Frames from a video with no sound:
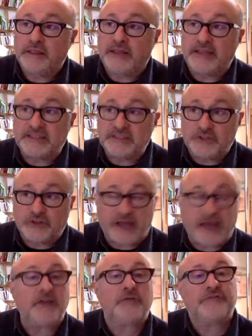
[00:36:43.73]
That's the
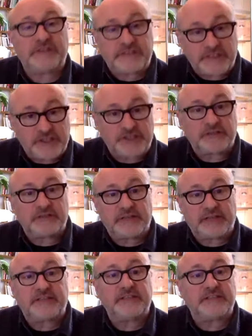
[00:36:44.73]
kind of
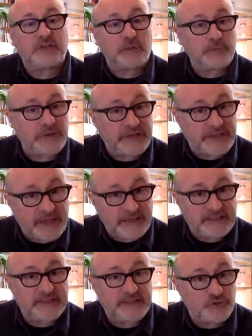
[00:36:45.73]
decision that is
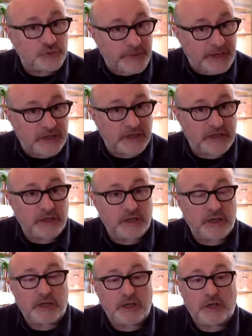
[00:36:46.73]
complicated to make
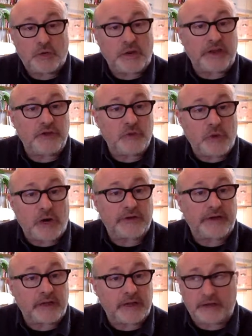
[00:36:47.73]
when you
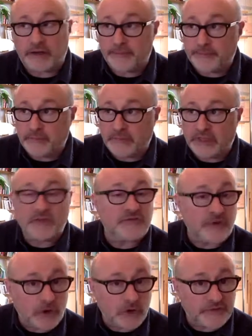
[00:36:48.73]
are
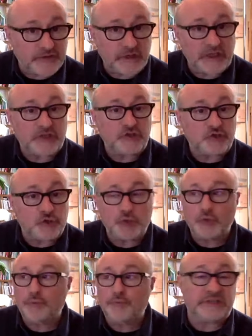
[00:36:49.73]
involved
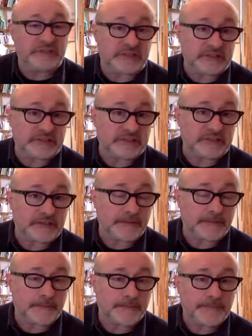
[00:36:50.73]
into business.
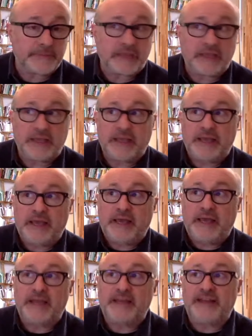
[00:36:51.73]

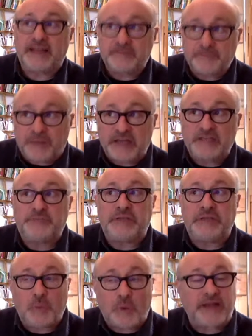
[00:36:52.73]
And that might
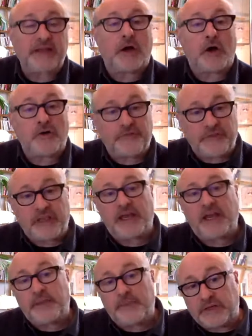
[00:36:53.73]
be one of
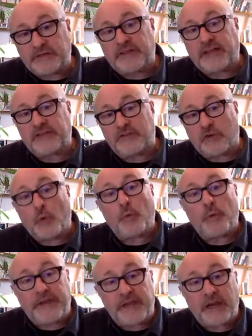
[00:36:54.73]
the elements that
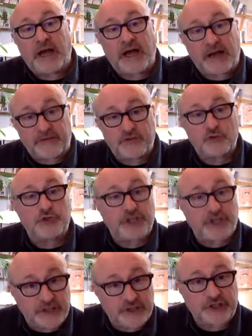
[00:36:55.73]
we have to
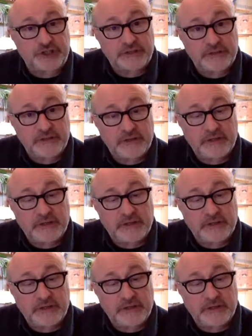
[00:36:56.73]
change